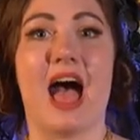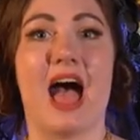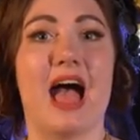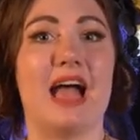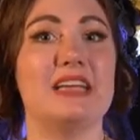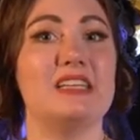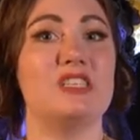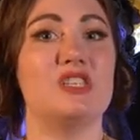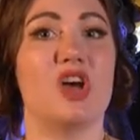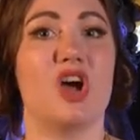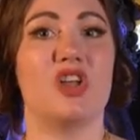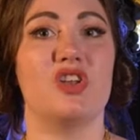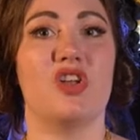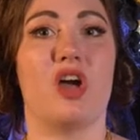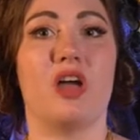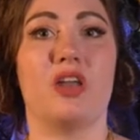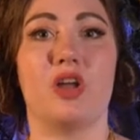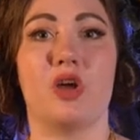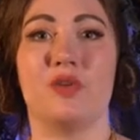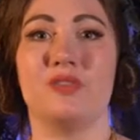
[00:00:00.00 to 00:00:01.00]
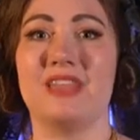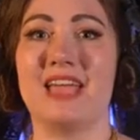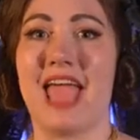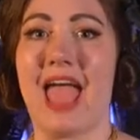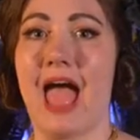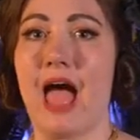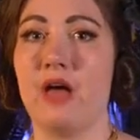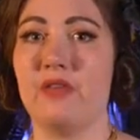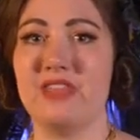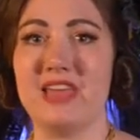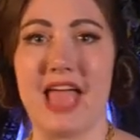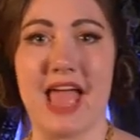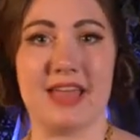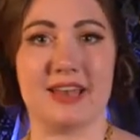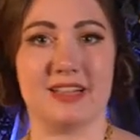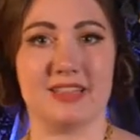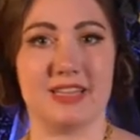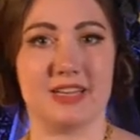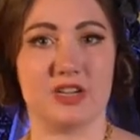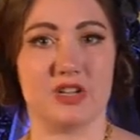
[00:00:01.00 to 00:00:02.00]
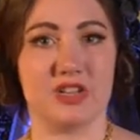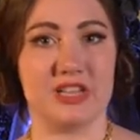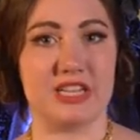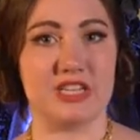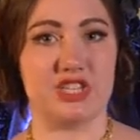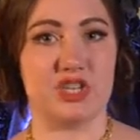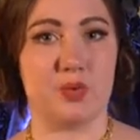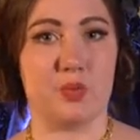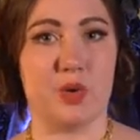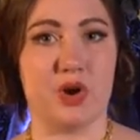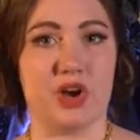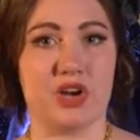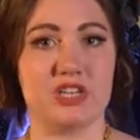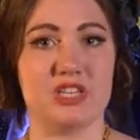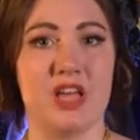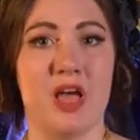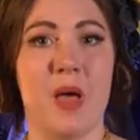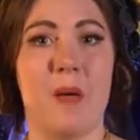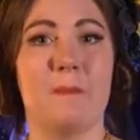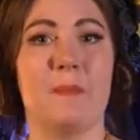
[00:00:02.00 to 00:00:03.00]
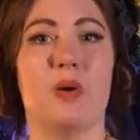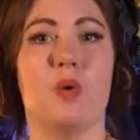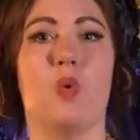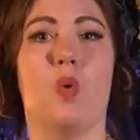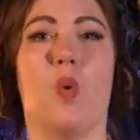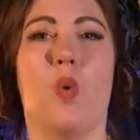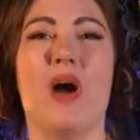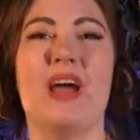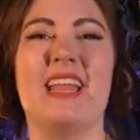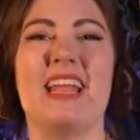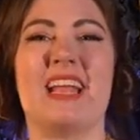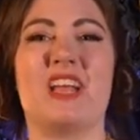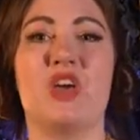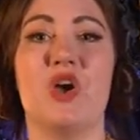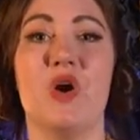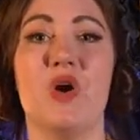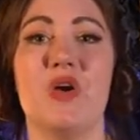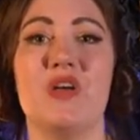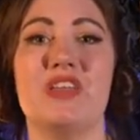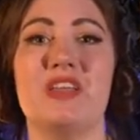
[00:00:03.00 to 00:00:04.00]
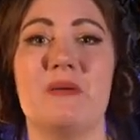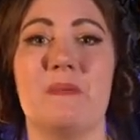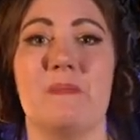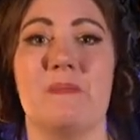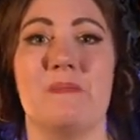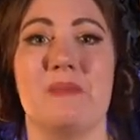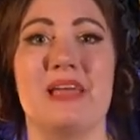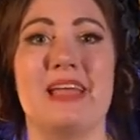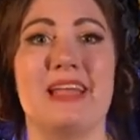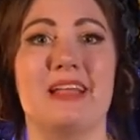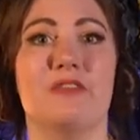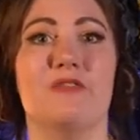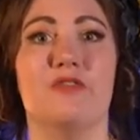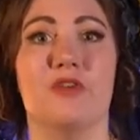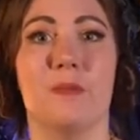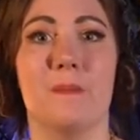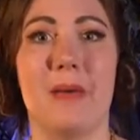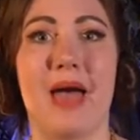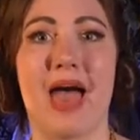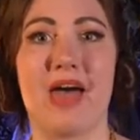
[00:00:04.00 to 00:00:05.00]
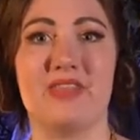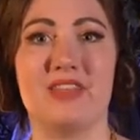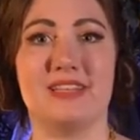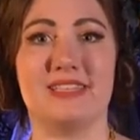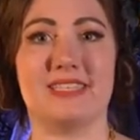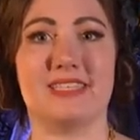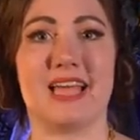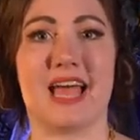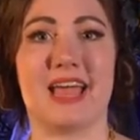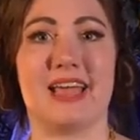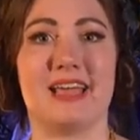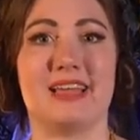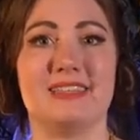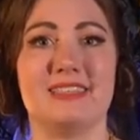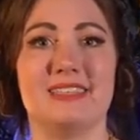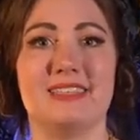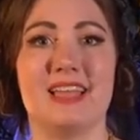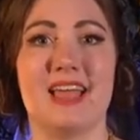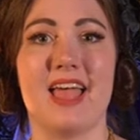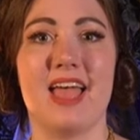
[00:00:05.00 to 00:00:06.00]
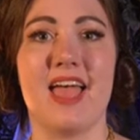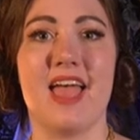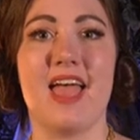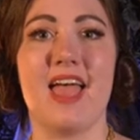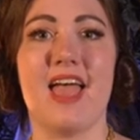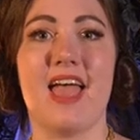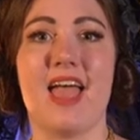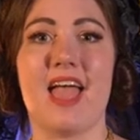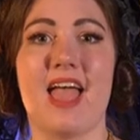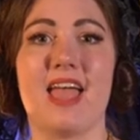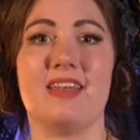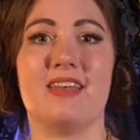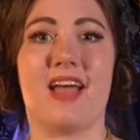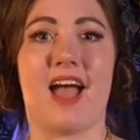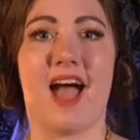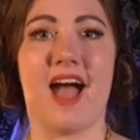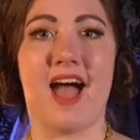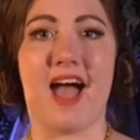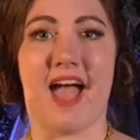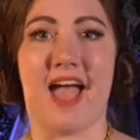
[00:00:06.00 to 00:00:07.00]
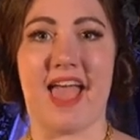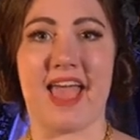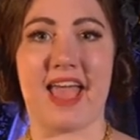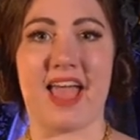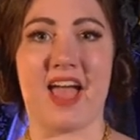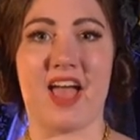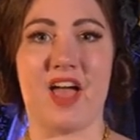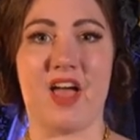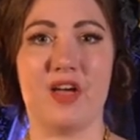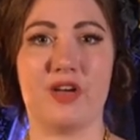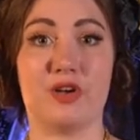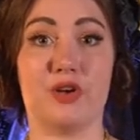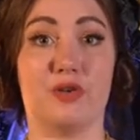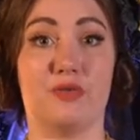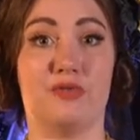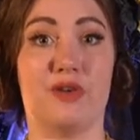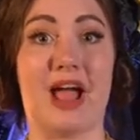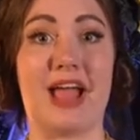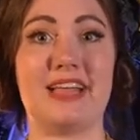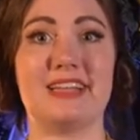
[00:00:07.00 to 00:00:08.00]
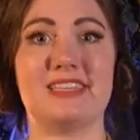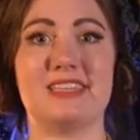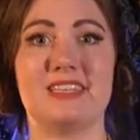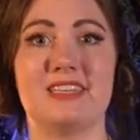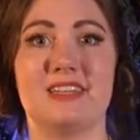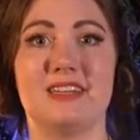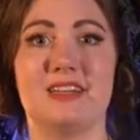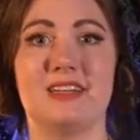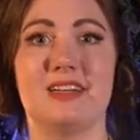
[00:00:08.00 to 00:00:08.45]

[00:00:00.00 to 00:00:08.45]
I saw not only how the analytical engine worked, but what it could mean for math and science. And I could write.